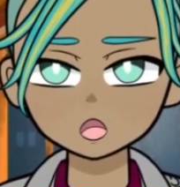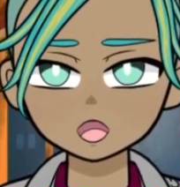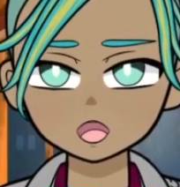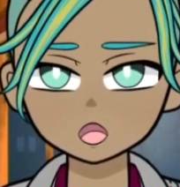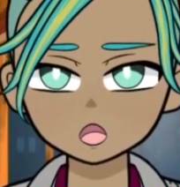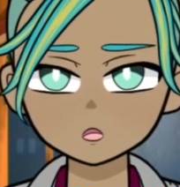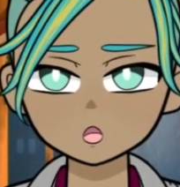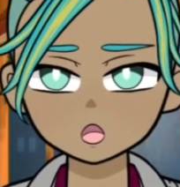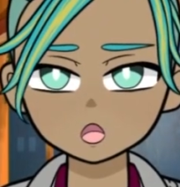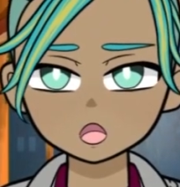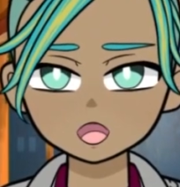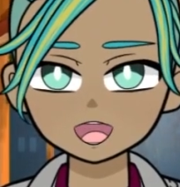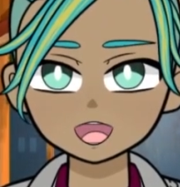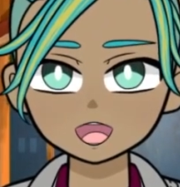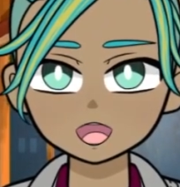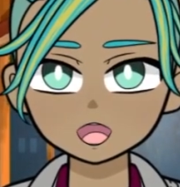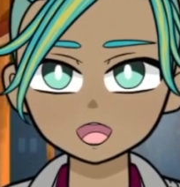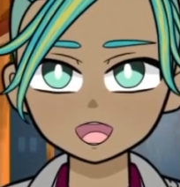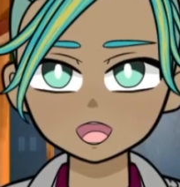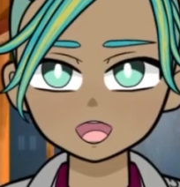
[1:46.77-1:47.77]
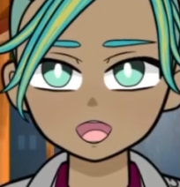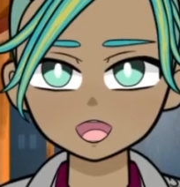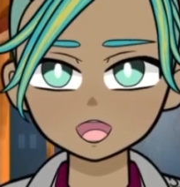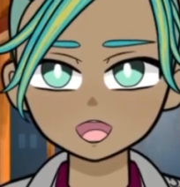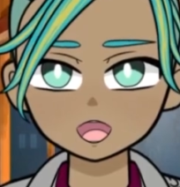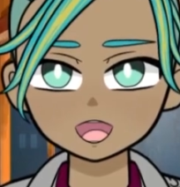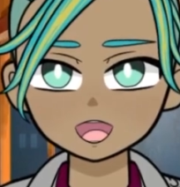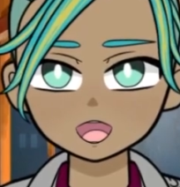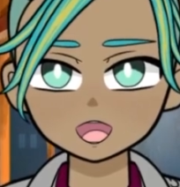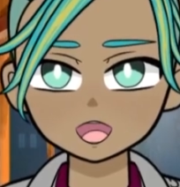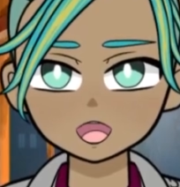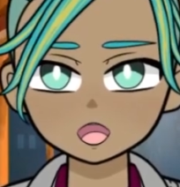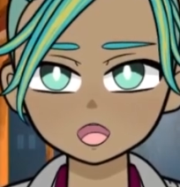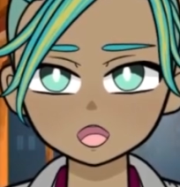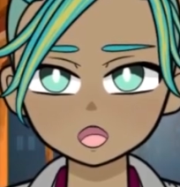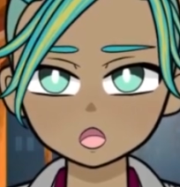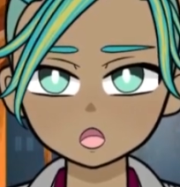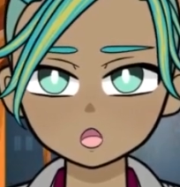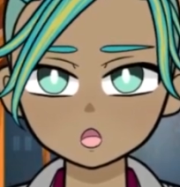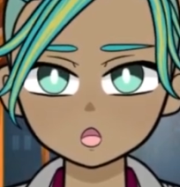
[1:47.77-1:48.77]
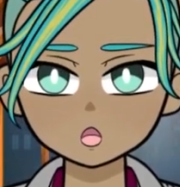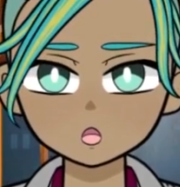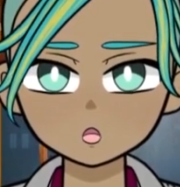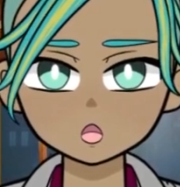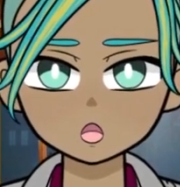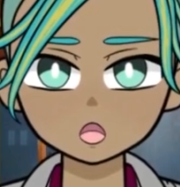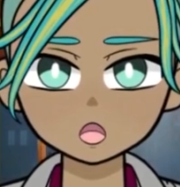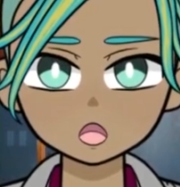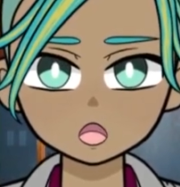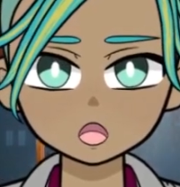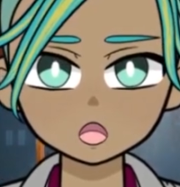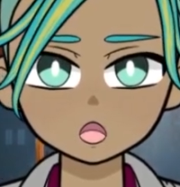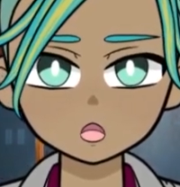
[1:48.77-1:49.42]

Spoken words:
I don't think I've seen that as a note for any other